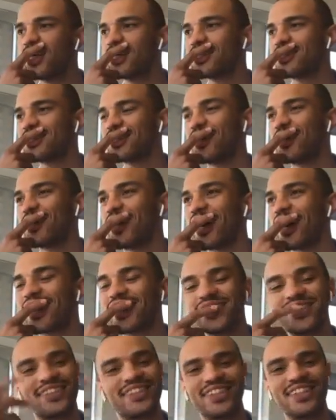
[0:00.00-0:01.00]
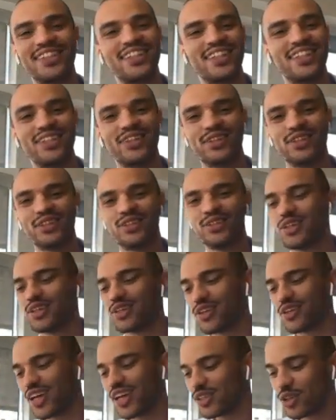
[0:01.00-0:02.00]
So I can see, you're doing
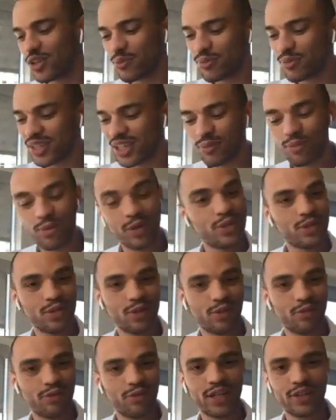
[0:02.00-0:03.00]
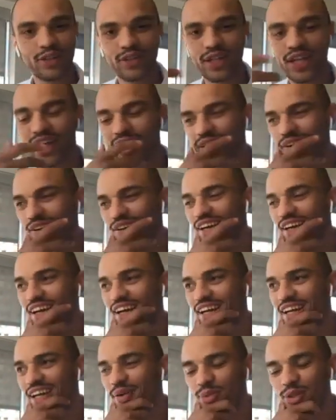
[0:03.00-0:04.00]
great. You're being a person of value now.
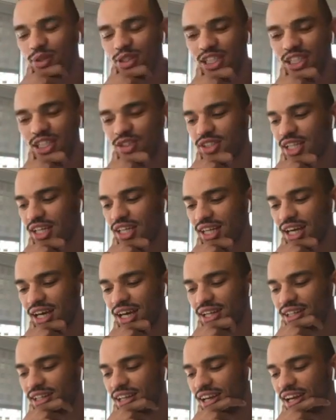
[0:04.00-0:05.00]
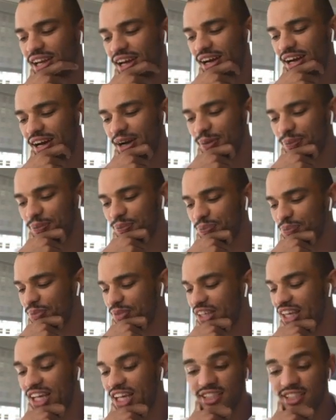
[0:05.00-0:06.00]
I appreciate you saying that.
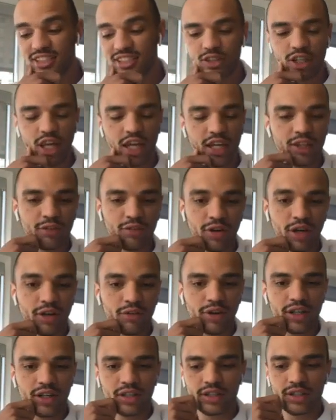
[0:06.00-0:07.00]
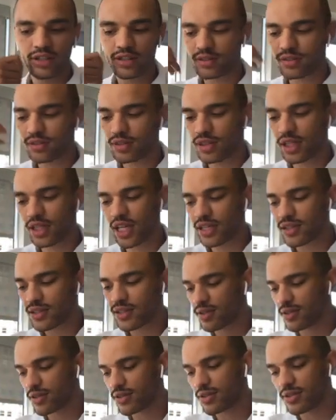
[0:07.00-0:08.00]
Yes. Any final
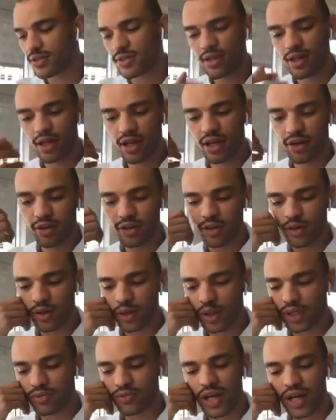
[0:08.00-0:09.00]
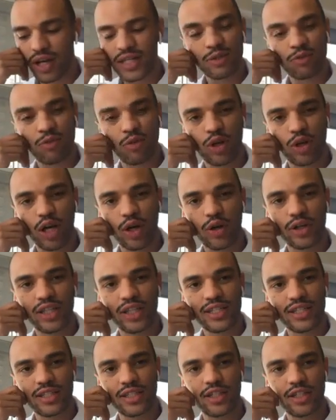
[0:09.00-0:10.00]
lessons or advice for our
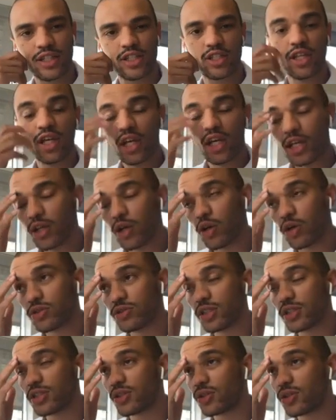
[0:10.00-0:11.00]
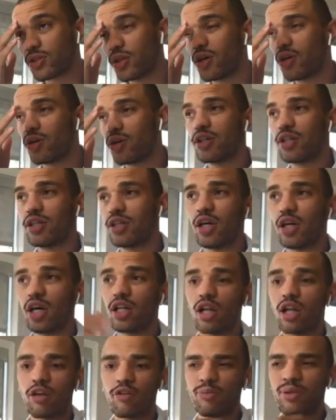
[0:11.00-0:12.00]
listeners? Just so you know, a
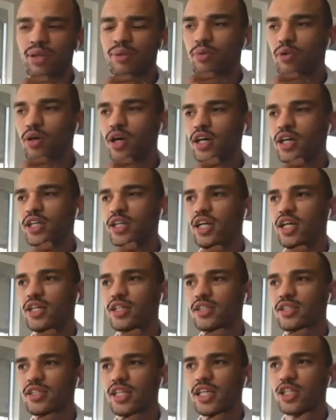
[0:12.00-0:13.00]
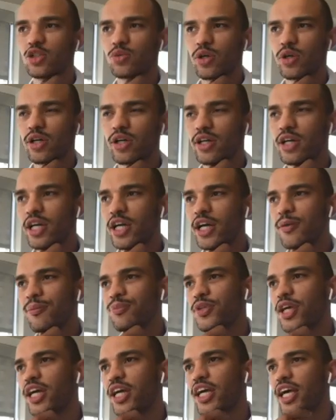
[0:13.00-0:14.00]
lot of people are here at a stage where
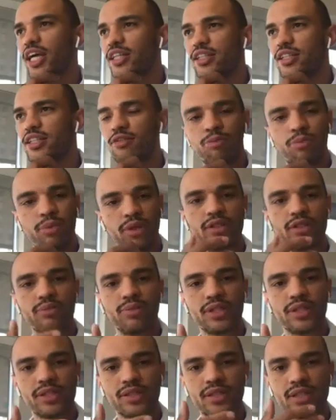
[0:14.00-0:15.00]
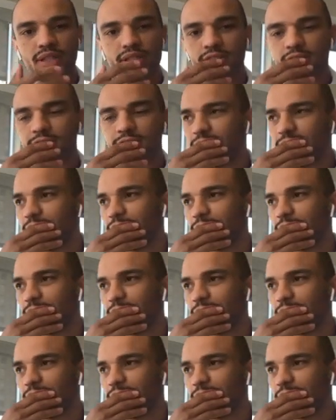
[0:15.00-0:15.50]
they've built a business,